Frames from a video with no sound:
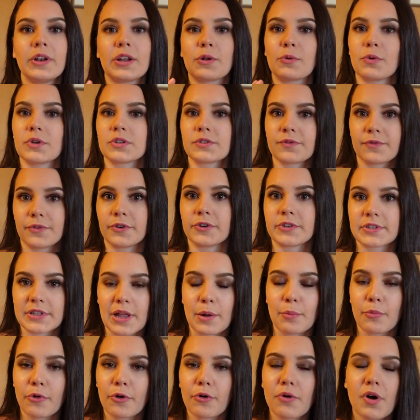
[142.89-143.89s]
that was the first
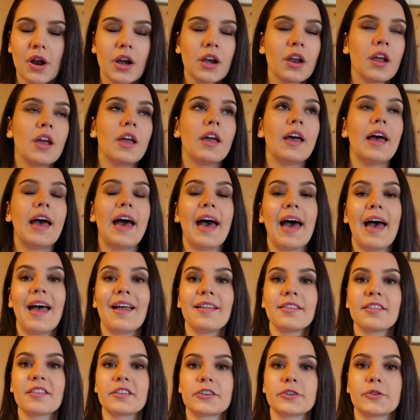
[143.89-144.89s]
lumbar one,
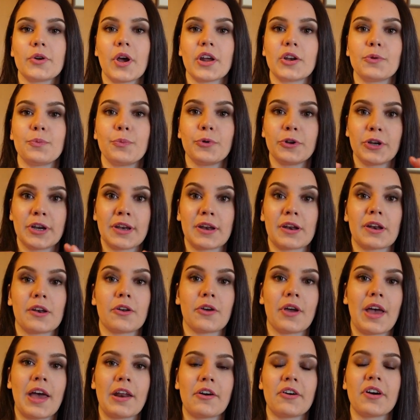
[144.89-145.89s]
and tried to put it
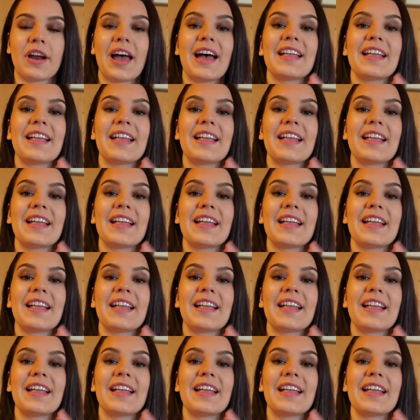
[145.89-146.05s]
together.